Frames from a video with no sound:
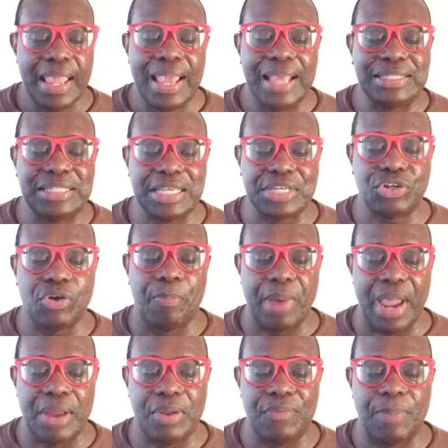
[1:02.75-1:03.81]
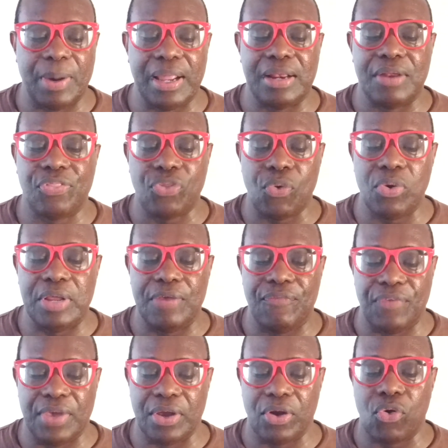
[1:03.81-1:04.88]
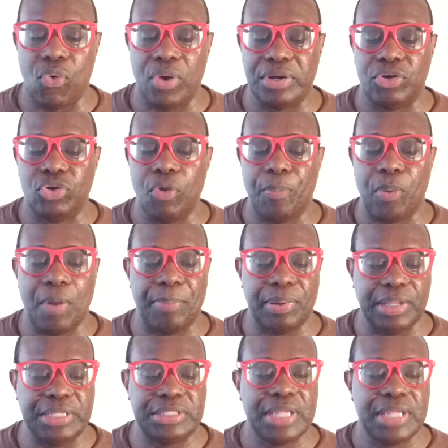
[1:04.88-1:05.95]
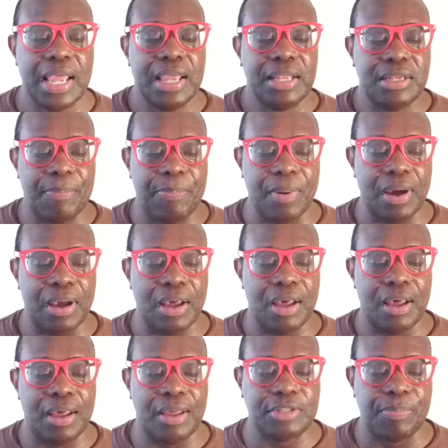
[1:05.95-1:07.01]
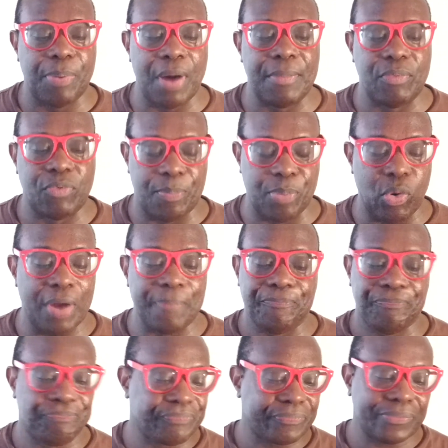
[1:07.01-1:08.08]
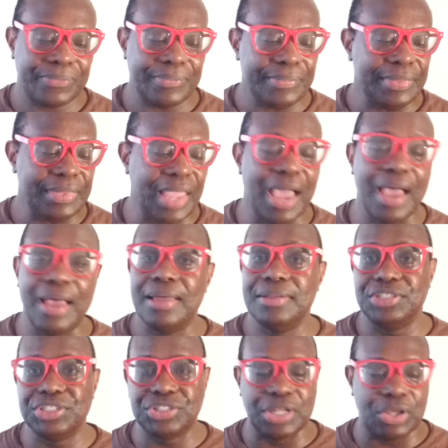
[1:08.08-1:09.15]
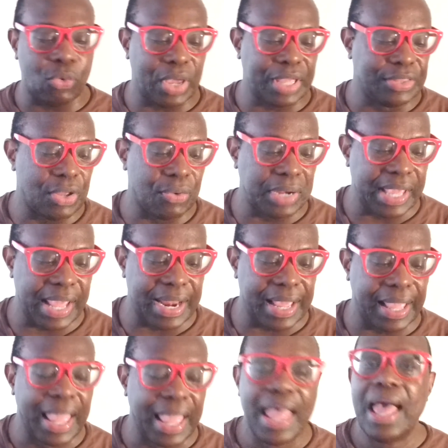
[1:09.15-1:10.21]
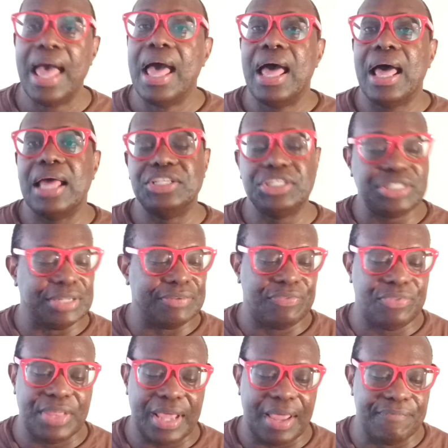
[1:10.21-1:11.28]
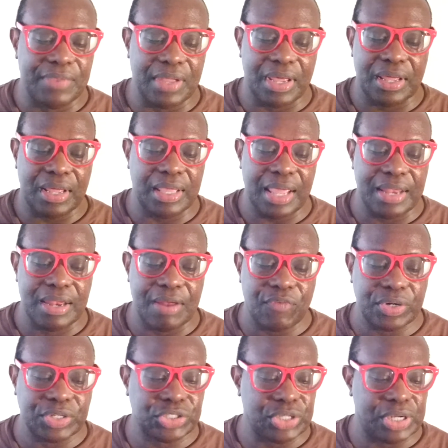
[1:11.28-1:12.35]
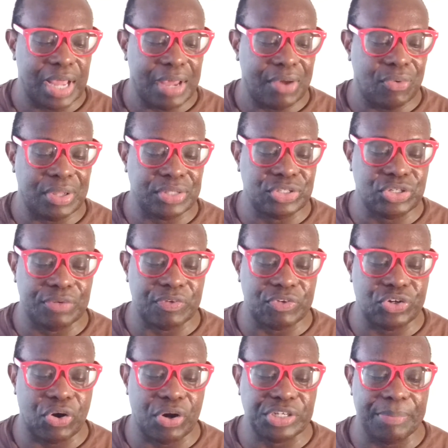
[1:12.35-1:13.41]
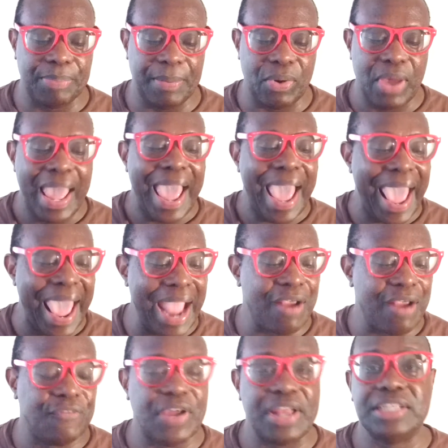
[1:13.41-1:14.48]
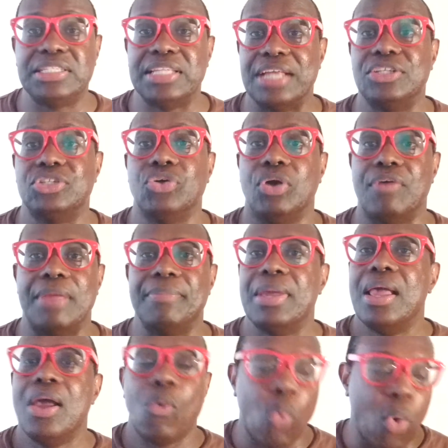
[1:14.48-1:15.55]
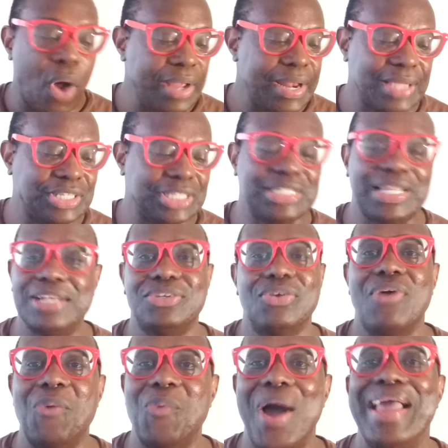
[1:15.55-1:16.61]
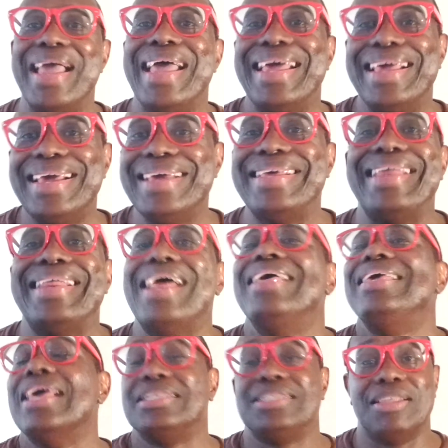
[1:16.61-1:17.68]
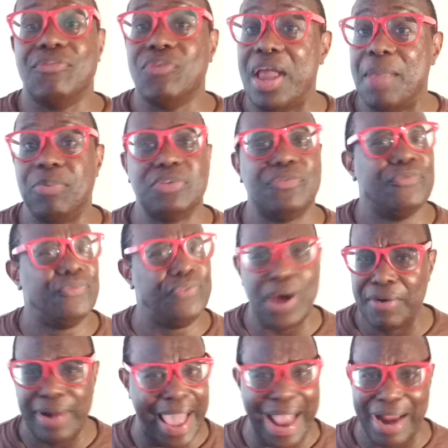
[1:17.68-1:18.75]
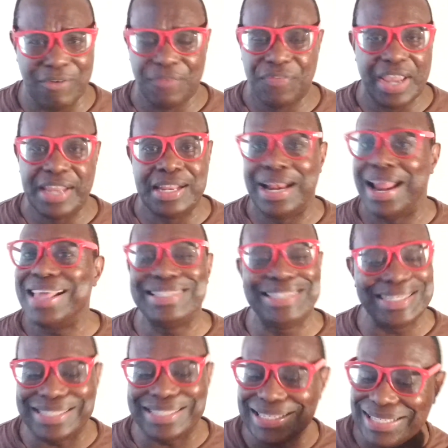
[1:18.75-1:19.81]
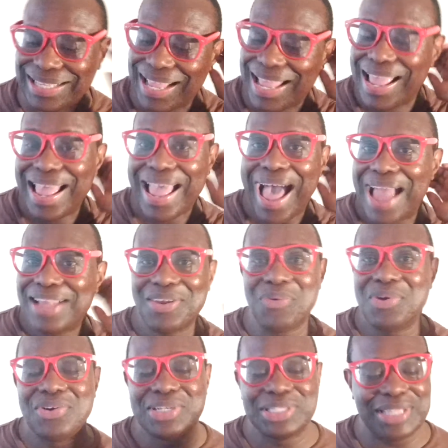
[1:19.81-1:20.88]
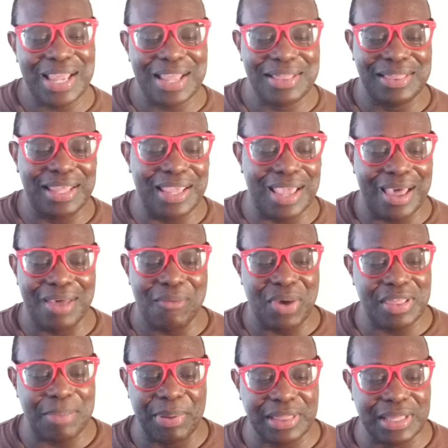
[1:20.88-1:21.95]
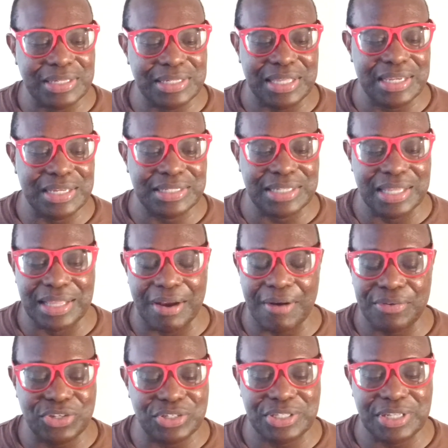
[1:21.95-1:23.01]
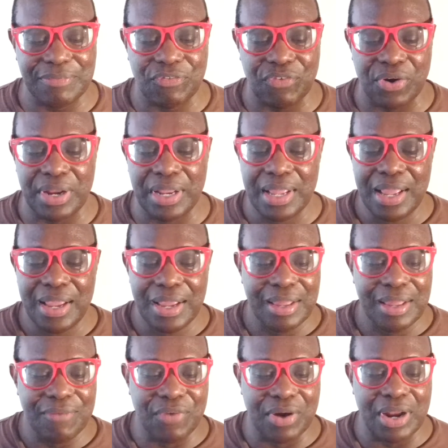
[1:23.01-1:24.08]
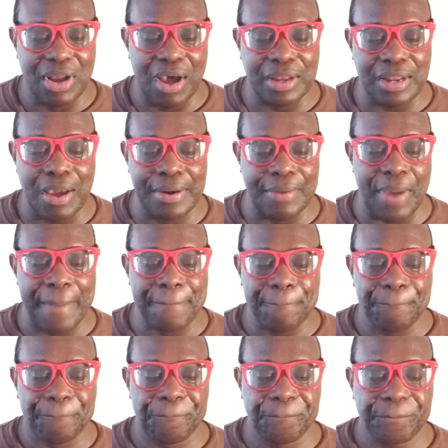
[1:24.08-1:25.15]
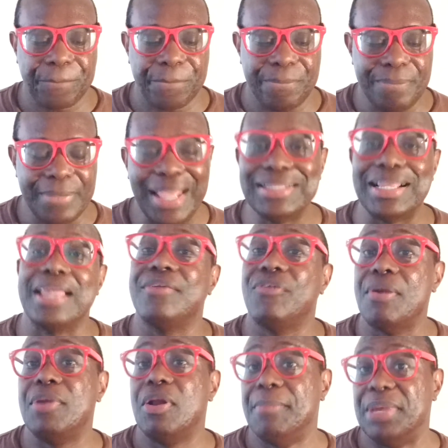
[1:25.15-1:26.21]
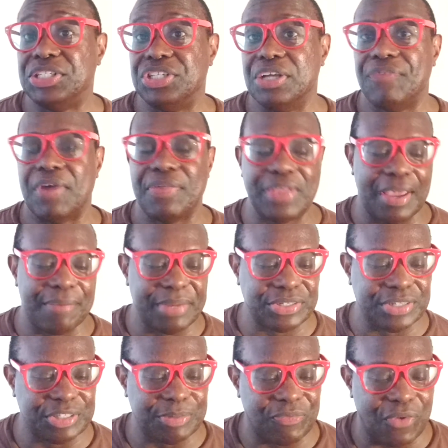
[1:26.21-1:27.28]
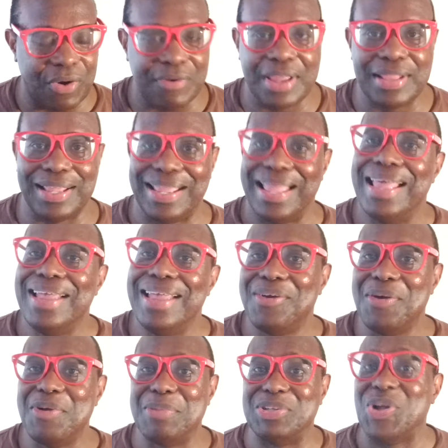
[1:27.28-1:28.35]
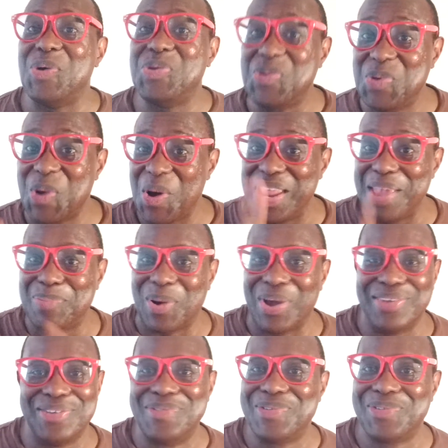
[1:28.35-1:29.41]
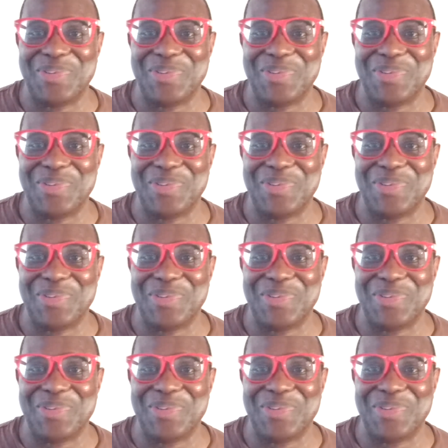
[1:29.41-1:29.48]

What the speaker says: and sexual battery by an authority figure, according to Newport Police Department report. Just a quick note, again, just a thing I've, never understood how, in terms of charging people, aggravated statutory rape. Why not just statutory rape? Yes, the rape was very aggravating. It just doesn't, I don't understand why they put these things in there. It just seems very, very odd. Anyway. Like criminal mischief. I think I mentioned this before, right? Like criminal mischief. Oh, you naughty boy! You